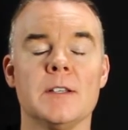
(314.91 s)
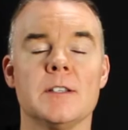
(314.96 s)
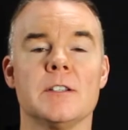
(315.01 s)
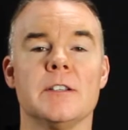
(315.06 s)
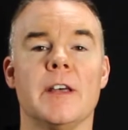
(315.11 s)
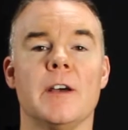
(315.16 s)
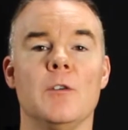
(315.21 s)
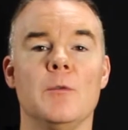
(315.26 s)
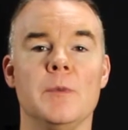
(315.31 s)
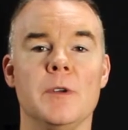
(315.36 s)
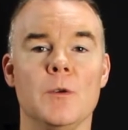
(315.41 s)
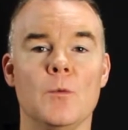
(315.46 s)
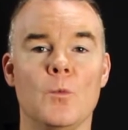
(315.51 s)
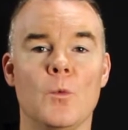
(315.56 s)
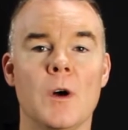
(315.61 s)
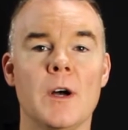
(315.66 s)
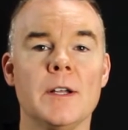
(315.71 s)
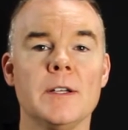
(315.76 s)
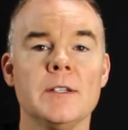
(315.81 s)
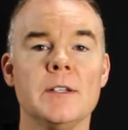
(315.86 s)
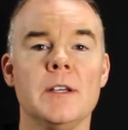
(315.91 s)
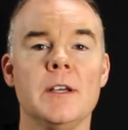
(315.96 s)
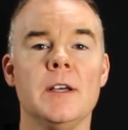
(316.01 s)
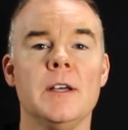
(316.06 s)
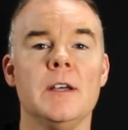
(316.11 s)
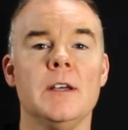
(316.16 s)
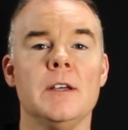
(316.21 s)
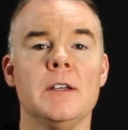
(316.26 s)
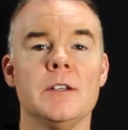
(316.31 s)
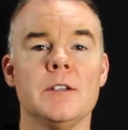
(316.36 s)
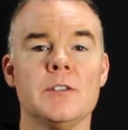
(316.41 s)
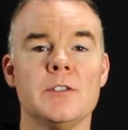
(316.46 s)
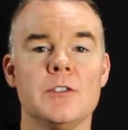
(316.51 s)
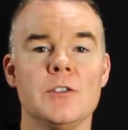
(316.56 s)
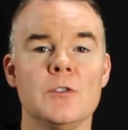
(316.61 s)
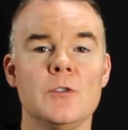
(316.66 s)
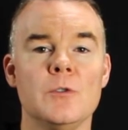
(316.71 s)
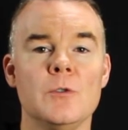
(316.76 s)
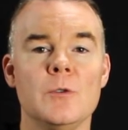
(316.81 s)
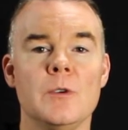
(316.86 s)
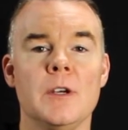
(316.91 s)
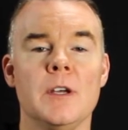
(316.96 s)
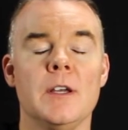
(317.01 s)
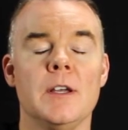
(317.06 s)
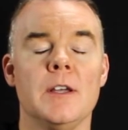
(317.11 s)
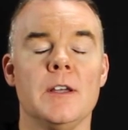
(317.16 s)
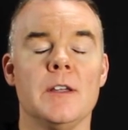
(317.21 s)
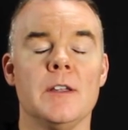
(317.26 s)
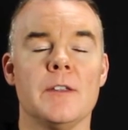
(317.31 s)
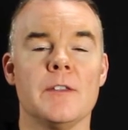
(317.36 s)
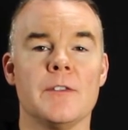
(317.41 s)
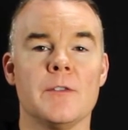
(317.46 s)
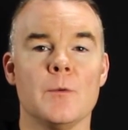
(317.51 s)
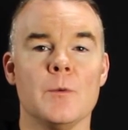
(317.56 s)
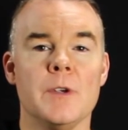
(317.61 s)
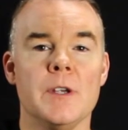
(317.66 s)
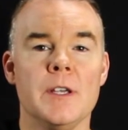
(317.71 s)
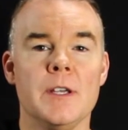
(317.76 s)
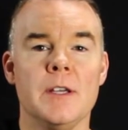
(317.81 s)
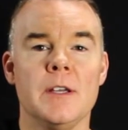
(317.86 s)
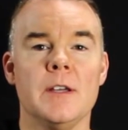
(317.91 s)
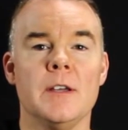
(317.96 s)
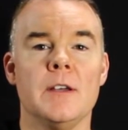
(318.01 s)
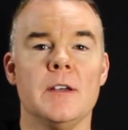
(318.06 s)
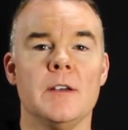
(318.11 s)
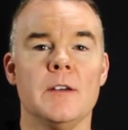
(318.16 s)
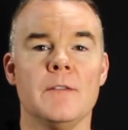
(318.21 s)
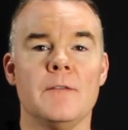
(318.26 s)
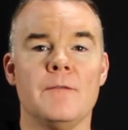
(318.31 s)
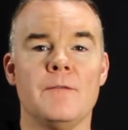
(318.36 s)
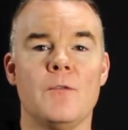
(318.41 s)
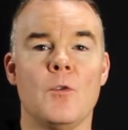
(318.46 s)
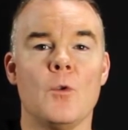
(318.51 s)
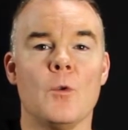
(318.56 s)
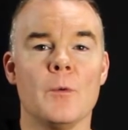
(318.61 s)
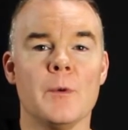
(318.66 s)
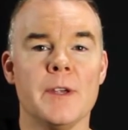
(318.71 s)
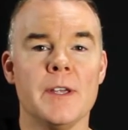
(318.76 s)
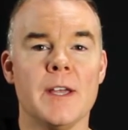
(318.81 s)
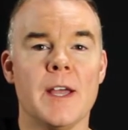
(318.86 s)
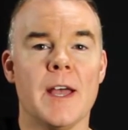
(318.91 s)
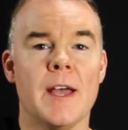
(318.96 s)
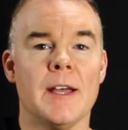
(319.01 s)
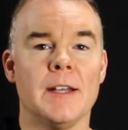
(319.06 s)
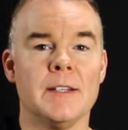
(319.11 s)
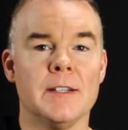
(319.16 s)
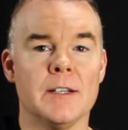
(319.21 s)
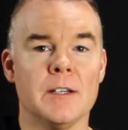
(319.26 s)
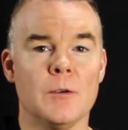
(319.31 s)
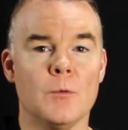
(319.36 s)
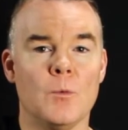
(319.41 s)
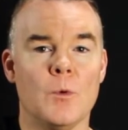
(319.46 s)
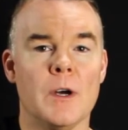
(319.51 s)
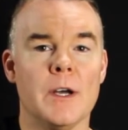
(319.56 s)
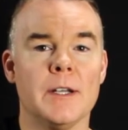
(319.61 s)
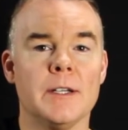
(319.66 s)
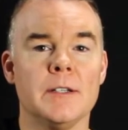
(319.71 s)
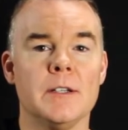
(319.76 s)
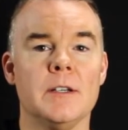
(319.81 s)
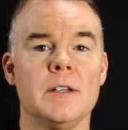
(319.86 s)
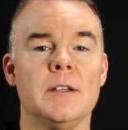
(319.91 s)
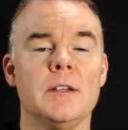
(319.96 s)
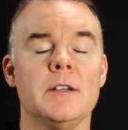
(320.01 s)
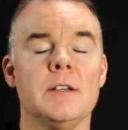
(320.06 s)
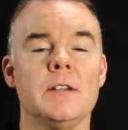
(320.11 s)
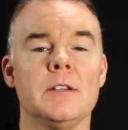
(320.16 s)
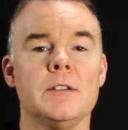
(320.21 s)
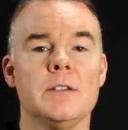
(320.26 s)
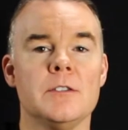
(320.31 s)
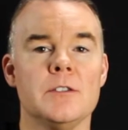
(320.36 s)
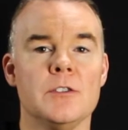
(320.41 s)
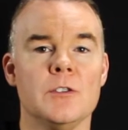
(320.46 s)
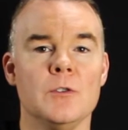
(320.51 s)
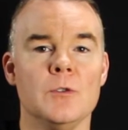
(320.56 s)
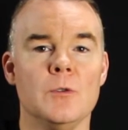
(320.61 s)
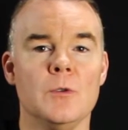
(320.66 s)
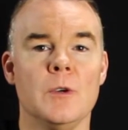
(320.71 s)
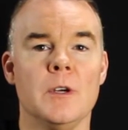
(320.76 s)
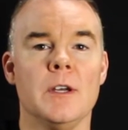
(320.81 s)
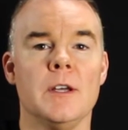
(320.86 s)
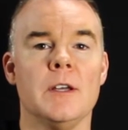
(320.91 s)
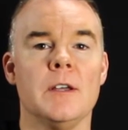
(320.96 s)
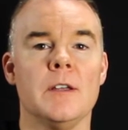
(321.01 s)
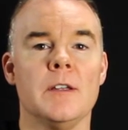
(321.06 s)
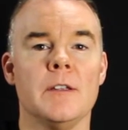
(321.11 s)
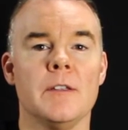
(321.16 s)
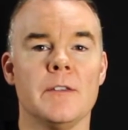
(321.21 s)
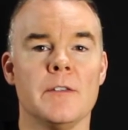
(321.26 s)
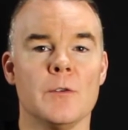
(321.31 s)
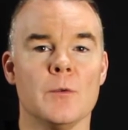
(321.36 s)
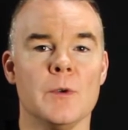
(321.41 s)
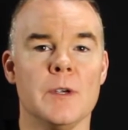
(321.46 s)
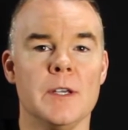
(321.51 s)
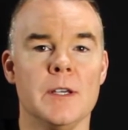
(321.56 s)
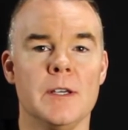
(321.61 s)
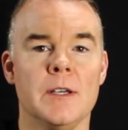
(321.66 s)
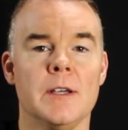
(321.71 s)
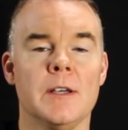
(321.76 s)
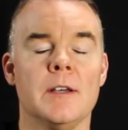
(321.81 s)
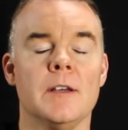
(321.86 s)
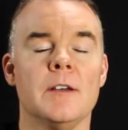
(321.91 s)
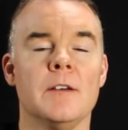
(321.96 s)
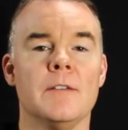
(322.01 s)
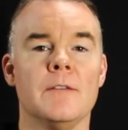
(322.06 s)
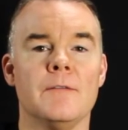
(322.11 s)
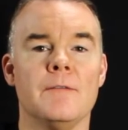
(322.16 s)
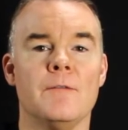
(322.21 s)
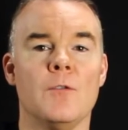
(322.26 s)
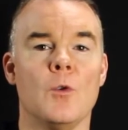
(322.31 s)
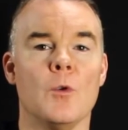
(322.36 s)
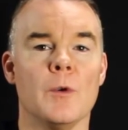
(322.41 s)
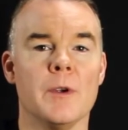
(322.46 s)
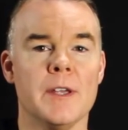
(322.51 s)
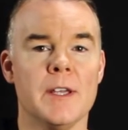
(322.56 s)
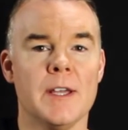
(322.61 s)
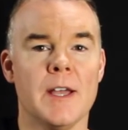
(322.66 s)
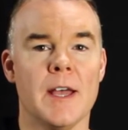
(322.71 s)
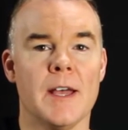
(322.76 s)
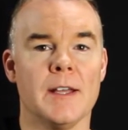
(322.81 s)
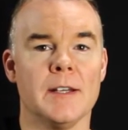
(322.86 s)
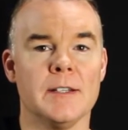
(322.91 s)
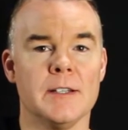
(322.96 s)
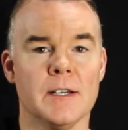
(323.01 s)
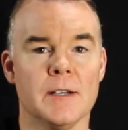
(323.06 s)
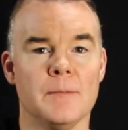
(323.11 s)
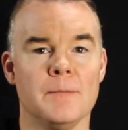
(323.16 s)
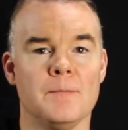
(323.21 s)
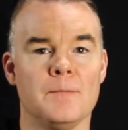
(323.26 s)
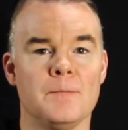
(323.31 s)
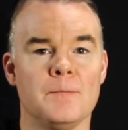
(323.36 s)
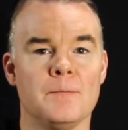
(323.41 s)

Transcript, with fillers: So that would be one, two, three, four E and a. One, two, three, four E and a.